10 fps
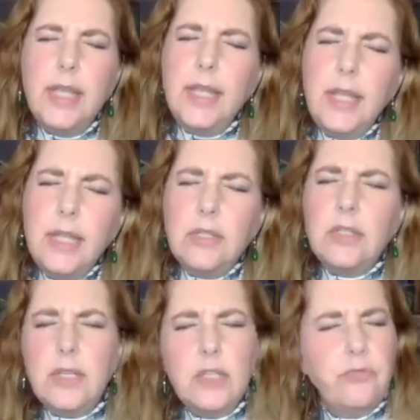
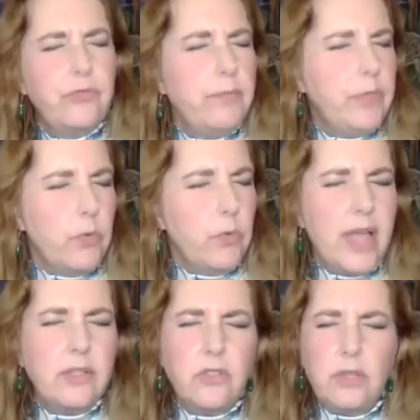east is from the
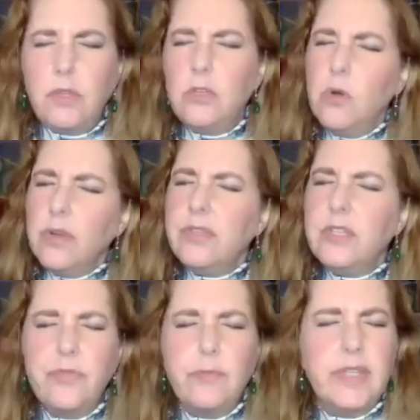west and the north is
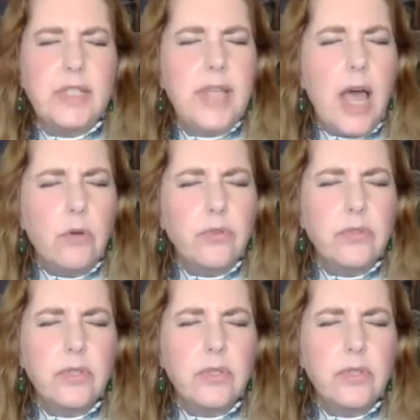from the south.